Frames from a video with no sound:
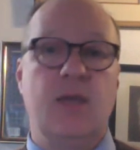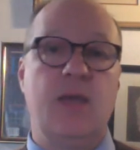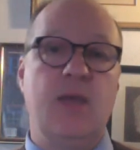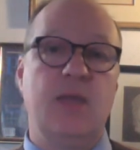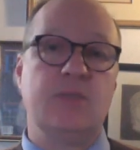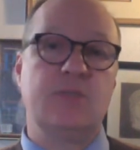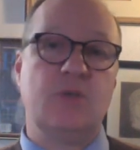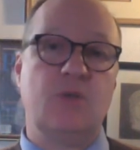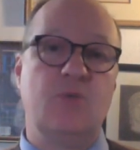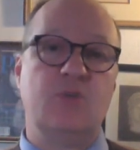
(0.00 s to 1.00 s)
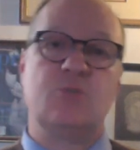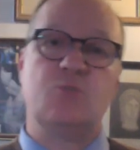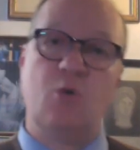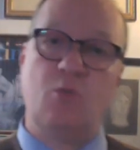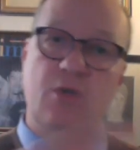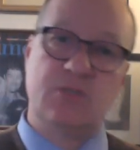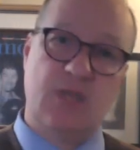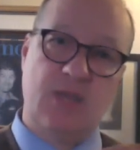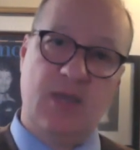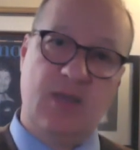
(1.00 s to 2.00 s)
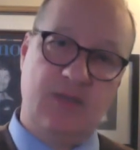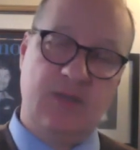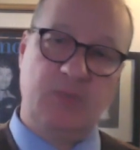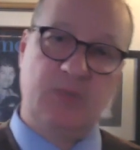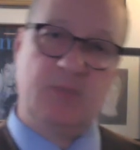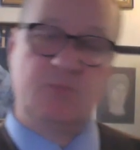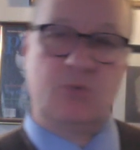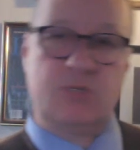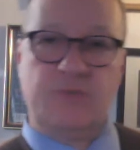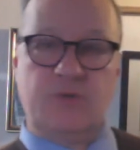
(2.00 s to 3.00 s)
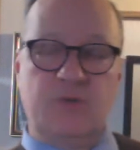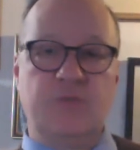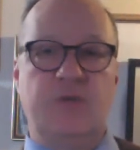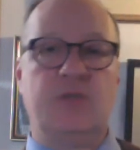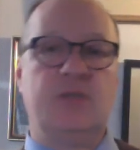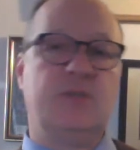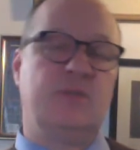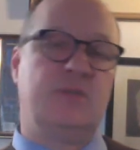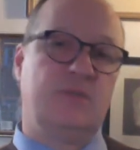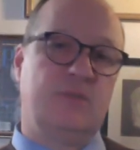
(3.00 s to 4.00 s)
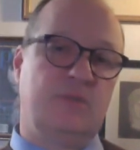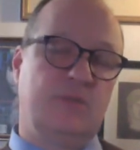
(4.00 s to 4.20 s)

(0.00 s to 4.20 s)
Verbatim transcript: And so as this war wears on and it becomes more difficult for Italy to, to,